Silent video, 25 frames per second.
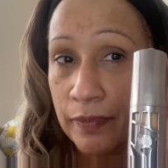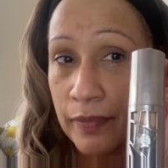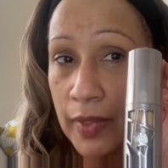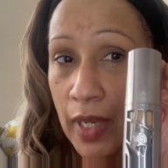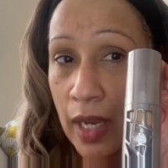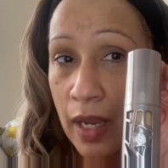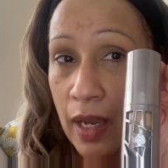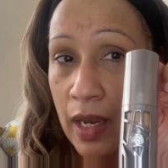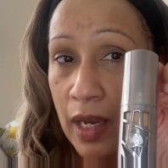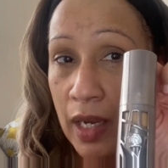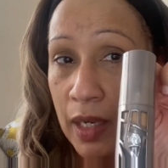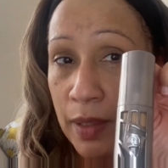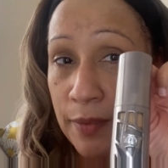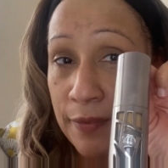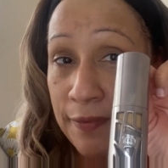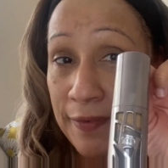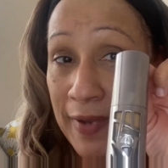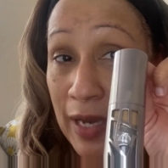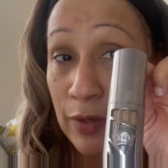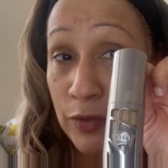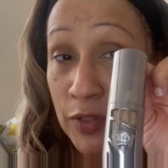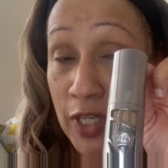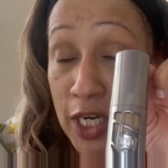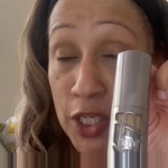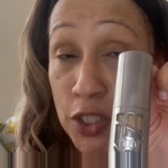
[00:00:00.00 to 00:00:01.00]

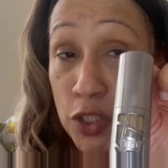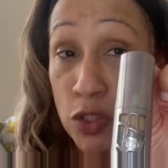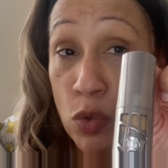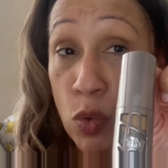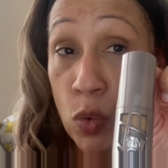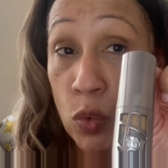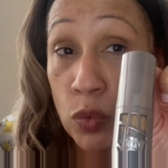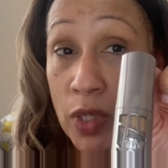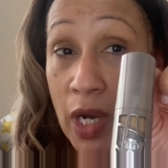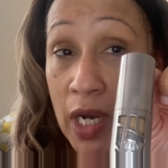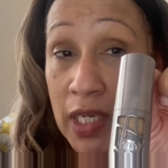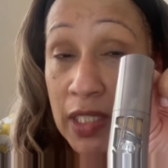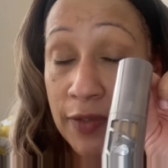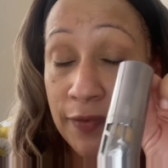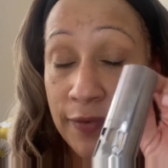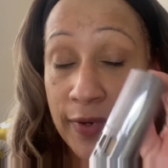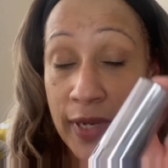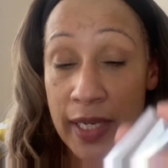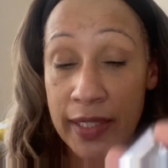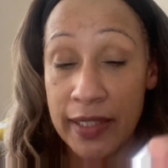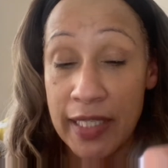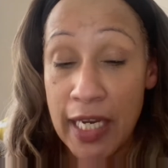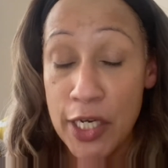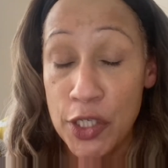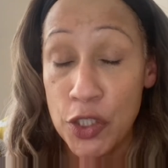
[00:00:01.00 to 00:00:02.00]
foundation, all-nighter
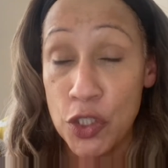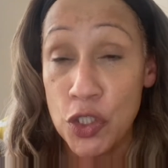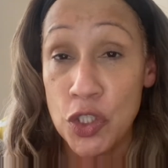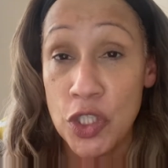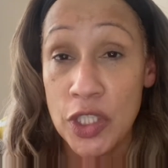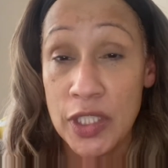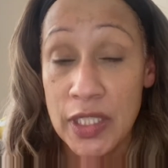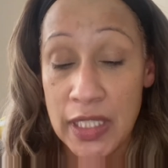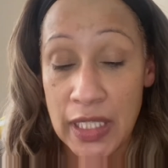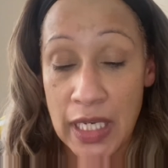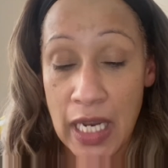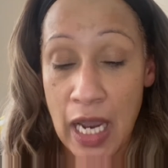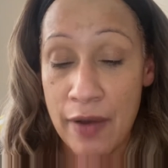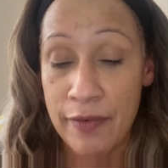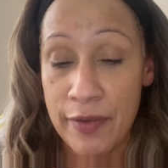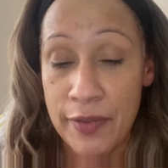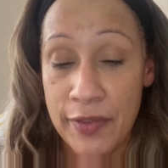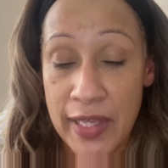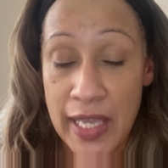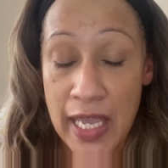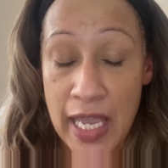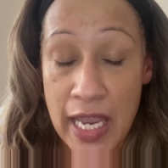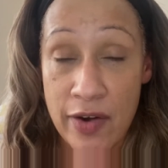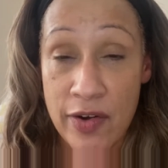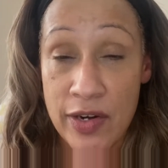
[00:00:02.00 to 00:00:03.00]
foundation, just to cover
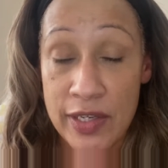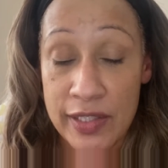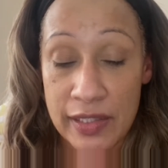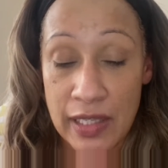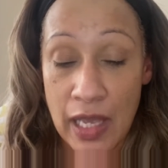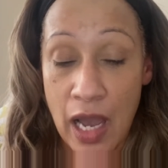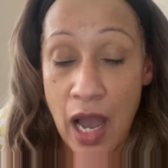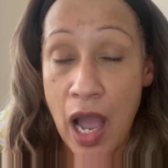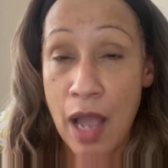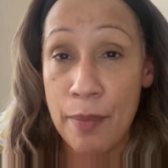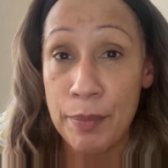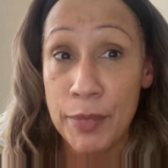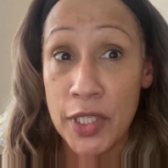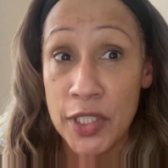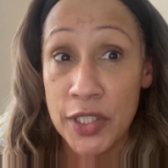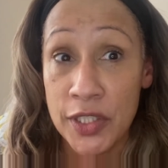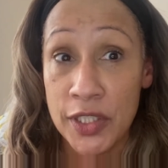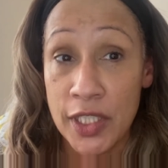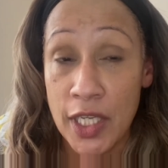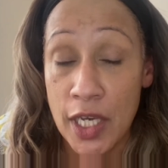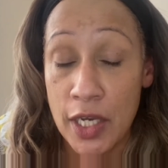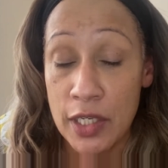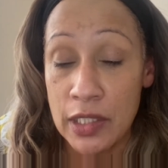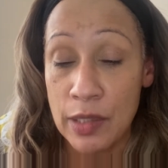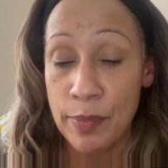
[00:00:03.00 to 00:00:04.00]
the areas that I'm
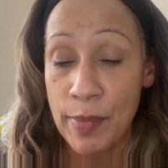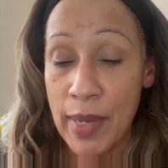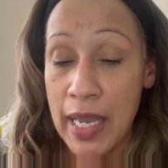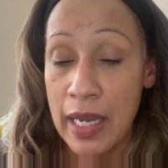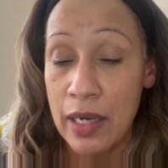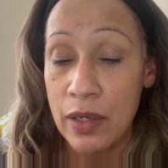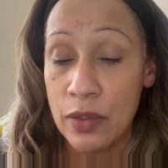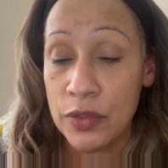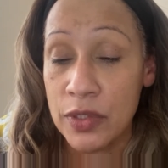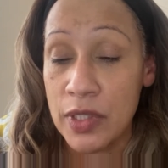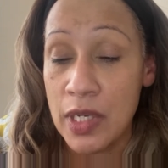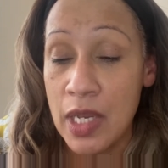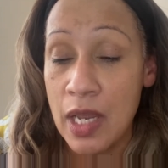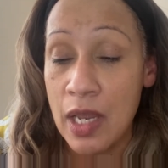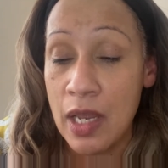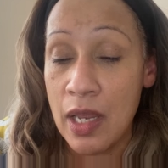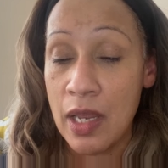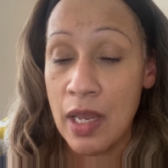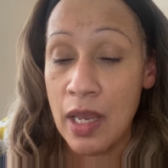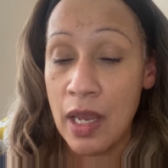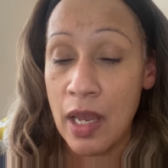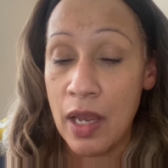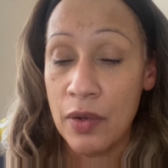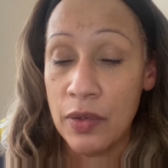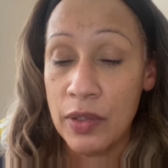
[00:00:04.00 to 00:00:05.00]
concerned about.
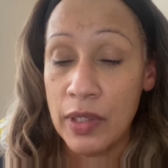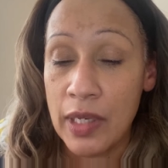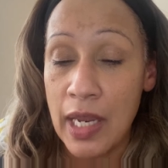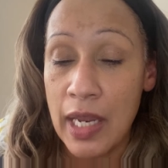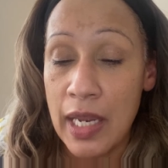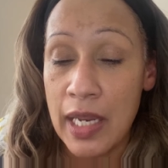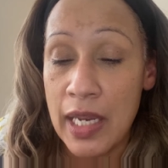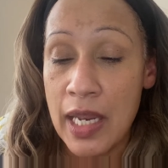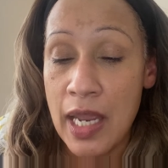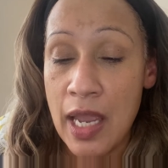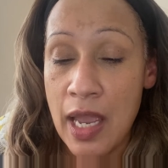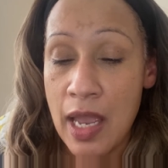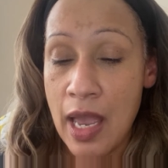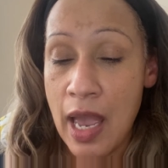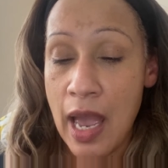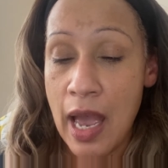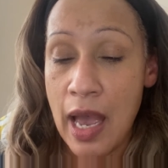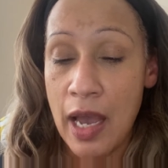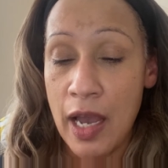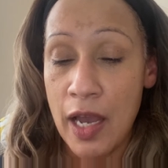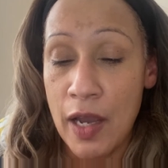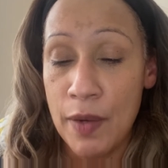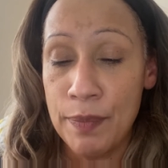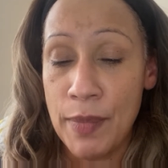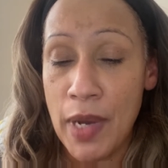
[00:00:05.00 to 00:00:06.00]
Okay,
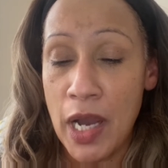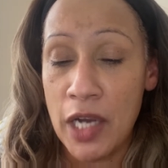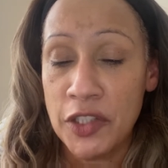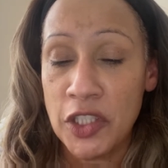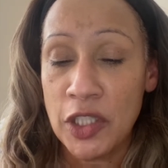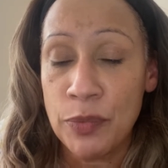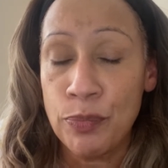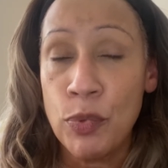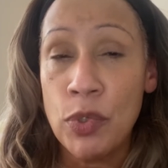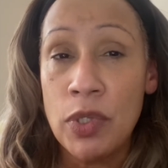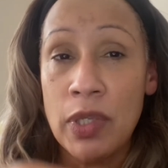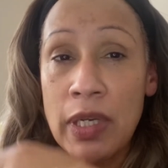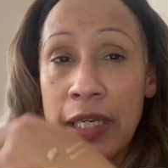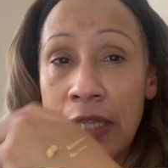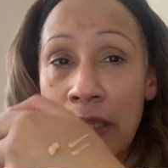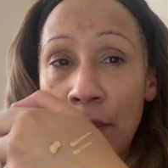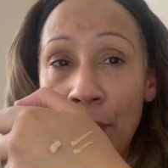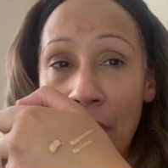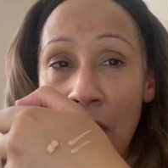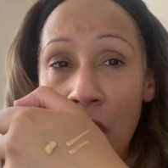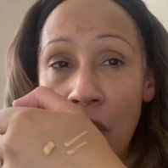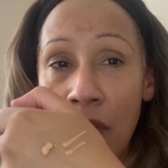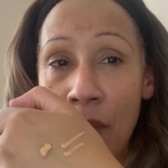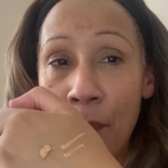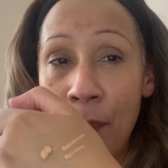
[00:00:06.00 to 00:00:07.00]
I'll just put a little
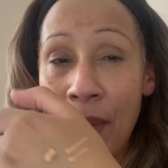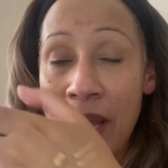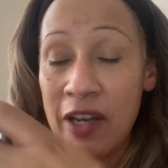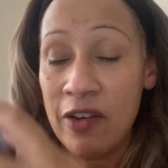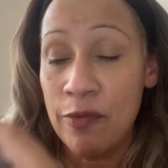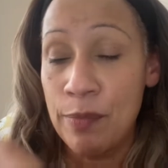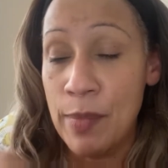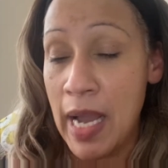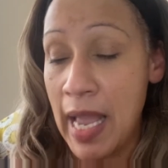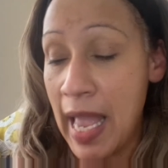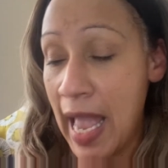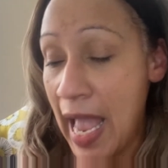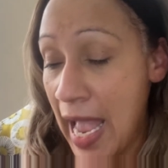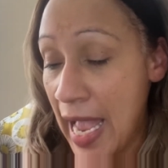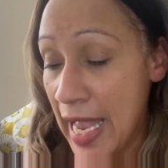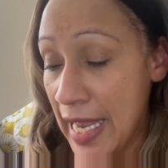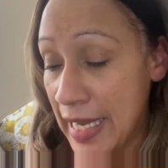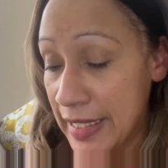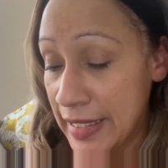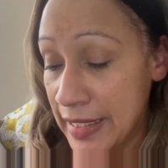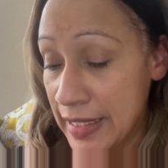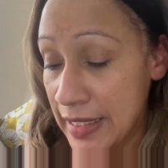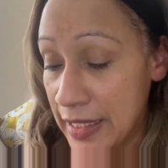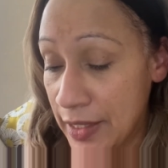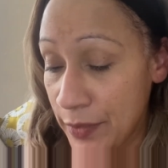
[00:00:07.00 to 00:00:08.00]
bit on the back of my
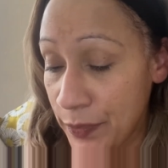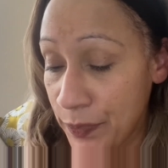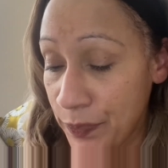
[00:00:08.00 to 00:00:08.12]
hand,